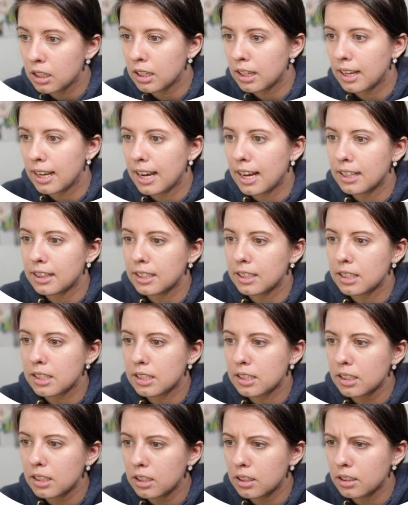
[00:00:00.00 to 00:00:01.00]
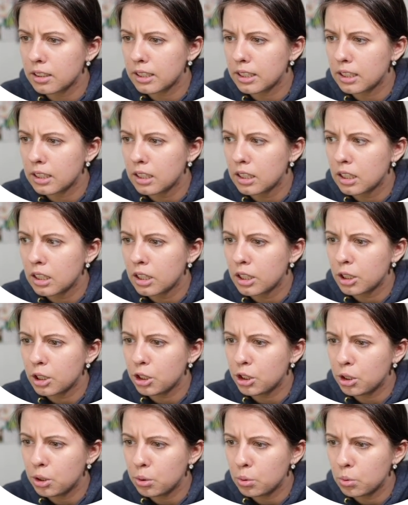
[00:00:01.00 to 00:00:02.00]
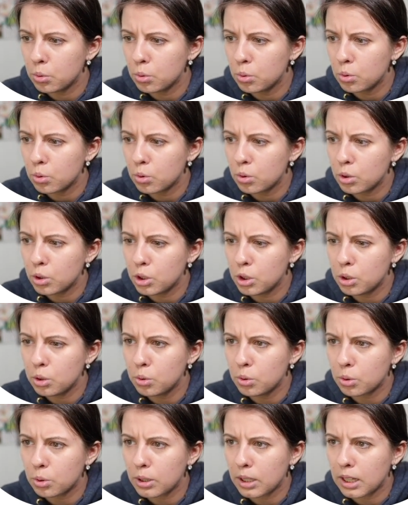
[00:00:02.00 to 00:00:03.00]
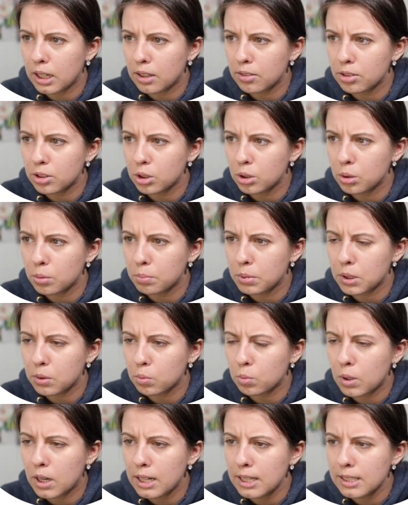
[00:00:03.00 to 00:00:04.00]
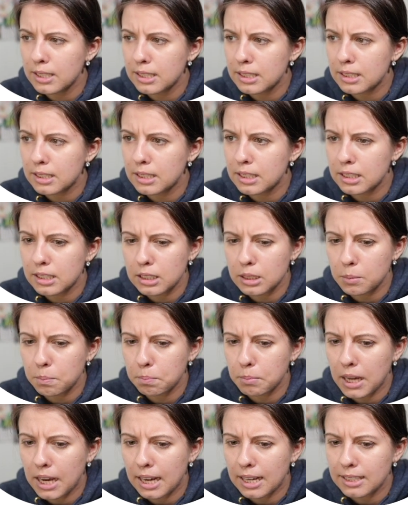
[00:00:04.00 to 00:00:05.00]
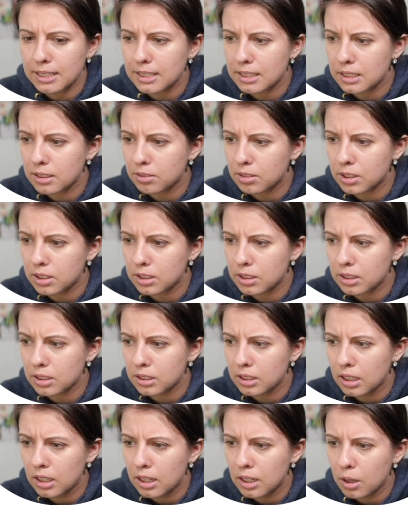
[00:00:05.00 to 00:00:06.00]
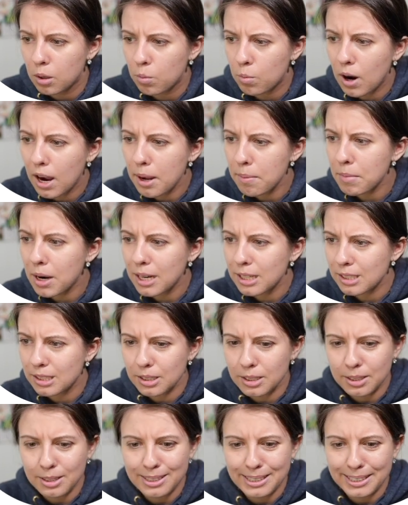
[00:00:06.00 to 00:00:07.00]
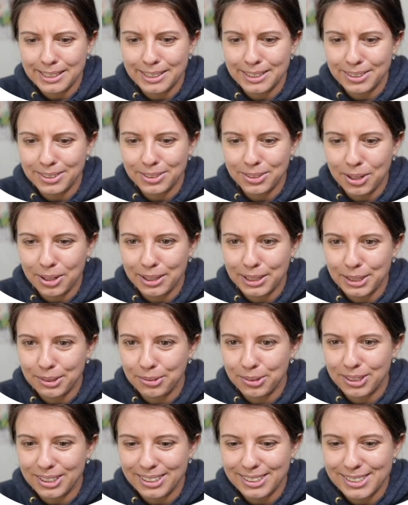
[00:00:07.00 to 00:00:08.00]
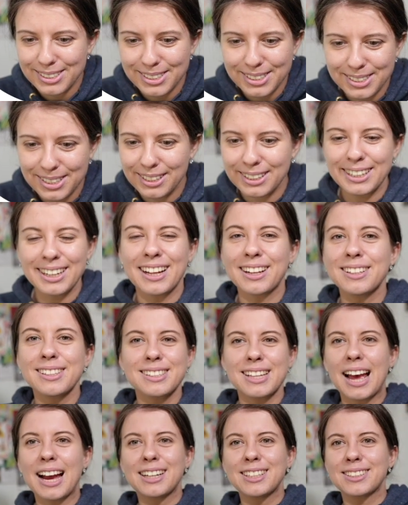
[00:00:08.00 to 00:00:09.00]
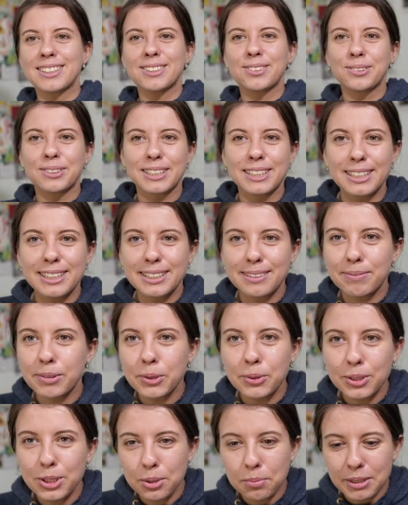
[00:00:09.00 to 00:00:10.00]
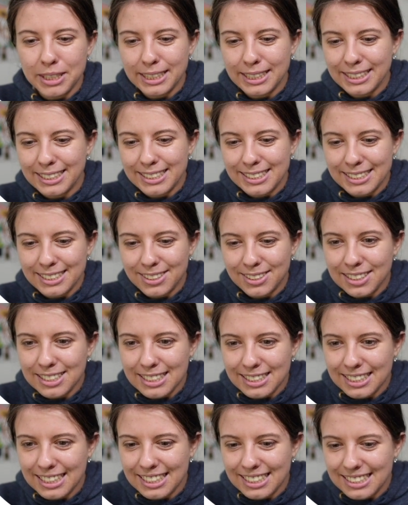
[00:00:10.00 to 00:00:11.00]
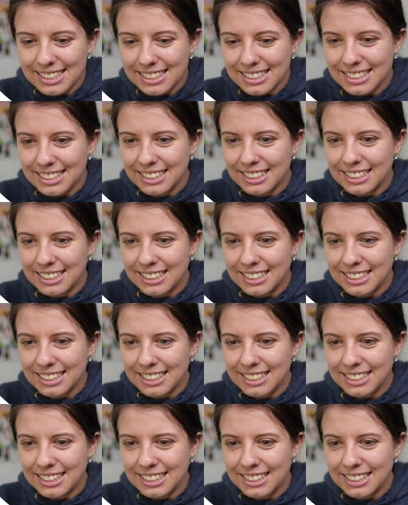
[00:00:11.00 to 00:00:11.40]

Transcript: And then suddenly, you don't have to. But why is this passive and this? Why am I suddenly here, not anywhere else? Is nothing else actually relatable to me? Is it just this?